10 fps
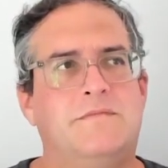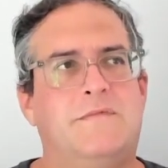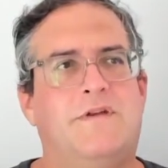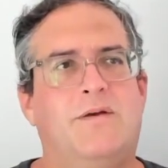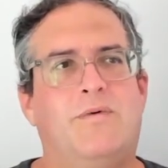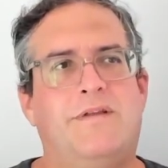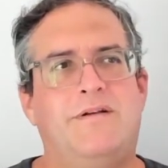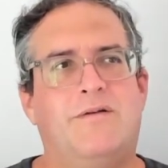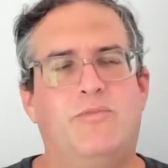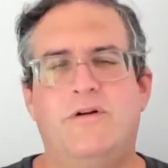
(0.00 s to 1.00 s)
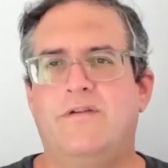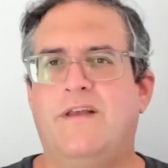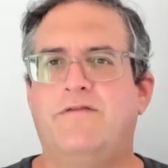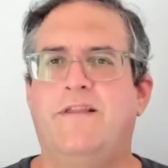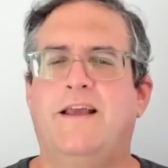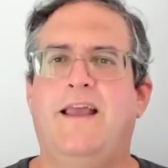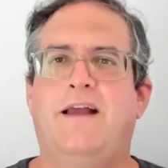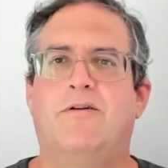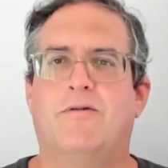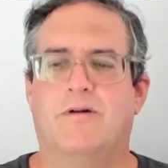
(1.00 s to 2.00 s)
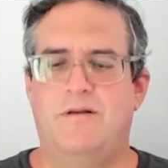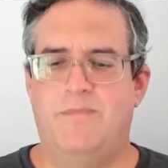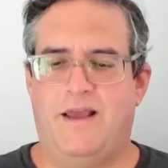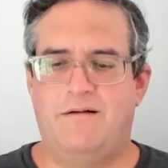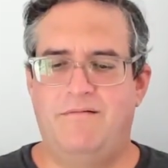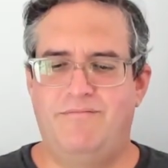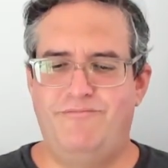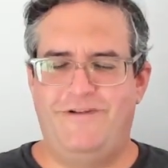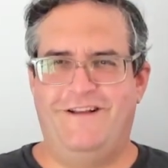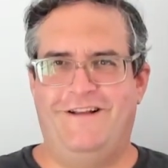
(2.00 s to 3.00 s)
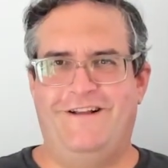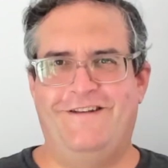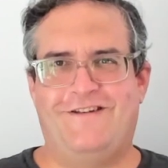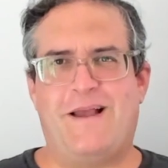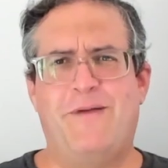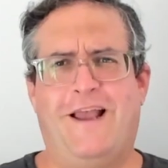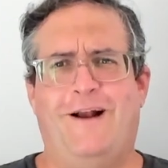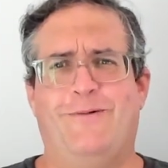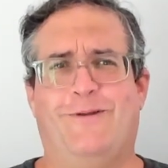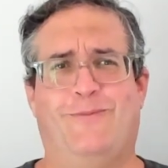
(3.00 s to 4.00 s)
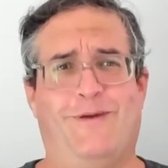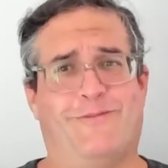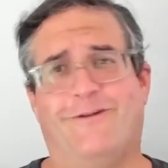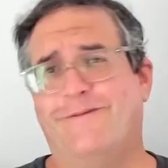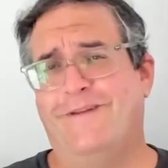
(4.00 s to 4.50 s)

it's like, well, then don't put yourself in that category, man. Stop hanging out with those people.